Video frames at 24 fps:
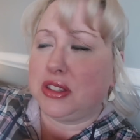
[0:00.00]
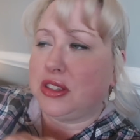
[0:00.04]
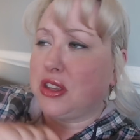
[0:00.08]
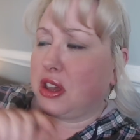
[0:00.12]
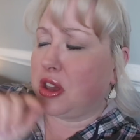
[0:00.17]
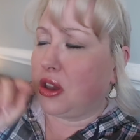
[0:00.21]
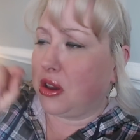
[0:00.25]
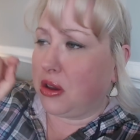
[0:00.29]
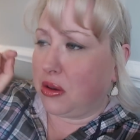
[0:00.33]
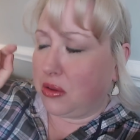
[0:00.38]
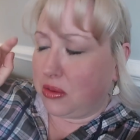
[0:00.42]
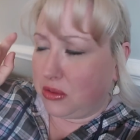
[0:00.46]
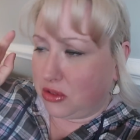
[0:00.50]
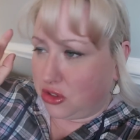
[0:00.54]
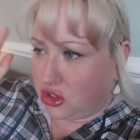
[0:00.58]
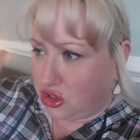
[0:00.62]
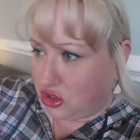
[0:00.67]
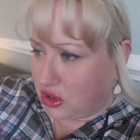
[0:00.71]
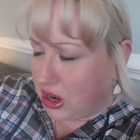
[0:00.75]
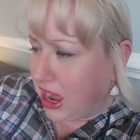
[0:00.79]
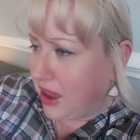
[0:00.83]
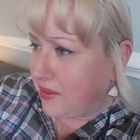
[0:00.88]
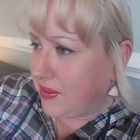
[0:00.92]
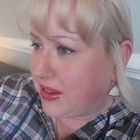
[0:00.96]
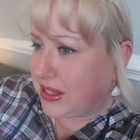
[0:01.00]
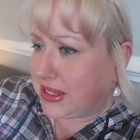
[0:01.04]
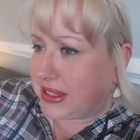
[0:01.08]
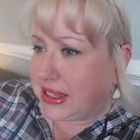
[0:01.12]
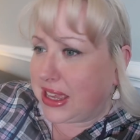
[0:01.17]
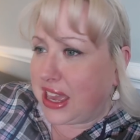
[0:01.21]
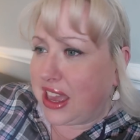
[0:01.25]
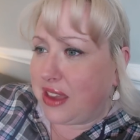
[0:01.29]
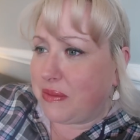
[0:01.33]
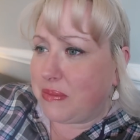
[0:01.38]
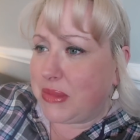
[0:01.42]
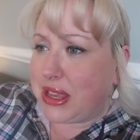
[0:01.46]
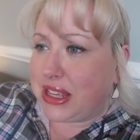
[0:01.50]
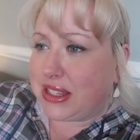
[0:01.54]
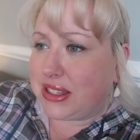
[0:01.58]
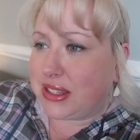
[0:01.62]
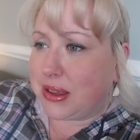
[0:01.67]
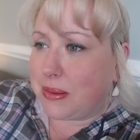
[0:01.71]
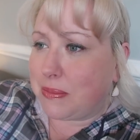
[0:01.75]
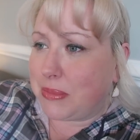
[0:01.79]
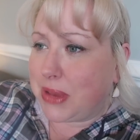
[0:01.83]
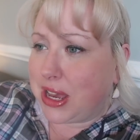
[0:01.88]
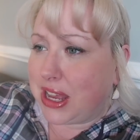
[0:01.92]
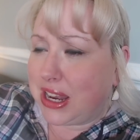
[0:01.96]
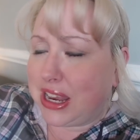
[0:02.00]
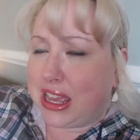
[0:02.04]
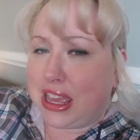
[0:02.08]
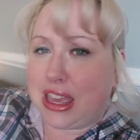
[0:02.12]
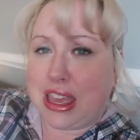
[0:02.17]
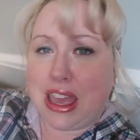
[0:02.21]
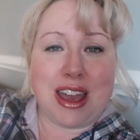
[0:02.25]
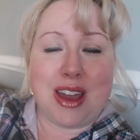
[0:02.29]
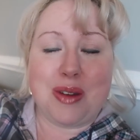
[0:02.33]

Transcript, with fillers: So Travis gave me some money.